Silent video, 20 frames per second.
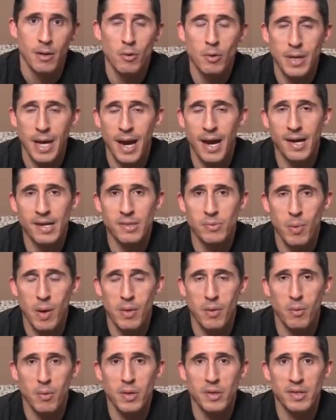Who cares
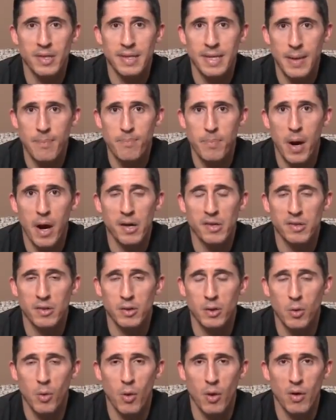whether we're using dip bars
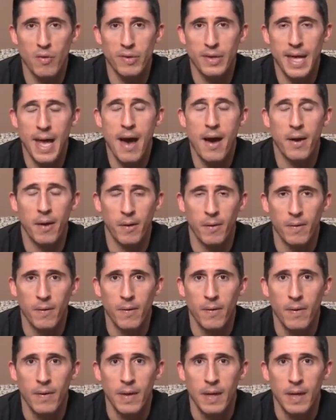at the corner of a counter?